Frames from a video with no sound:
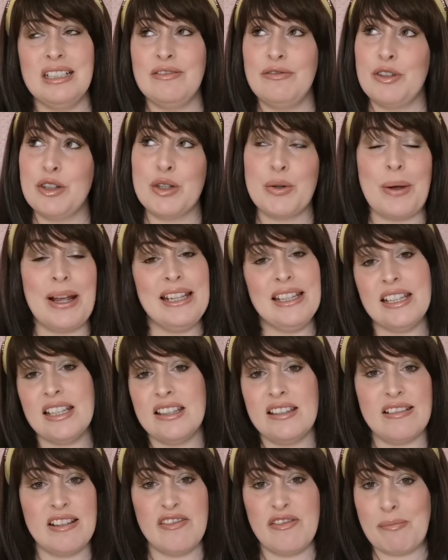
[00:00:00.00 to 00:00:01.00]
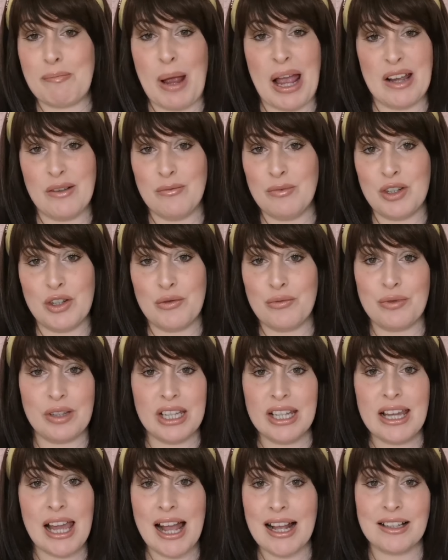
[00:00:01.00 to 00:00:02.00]
for £23, you really
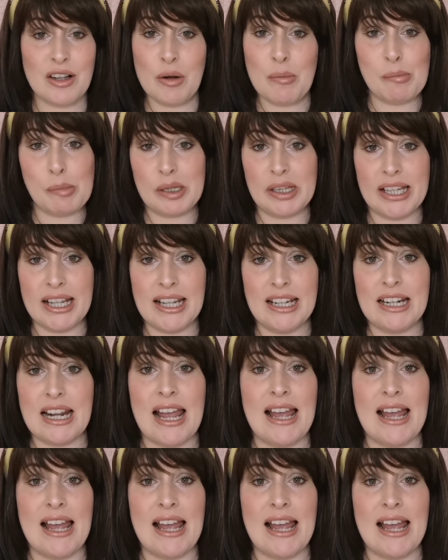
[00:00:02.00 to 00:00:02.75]
can't complain,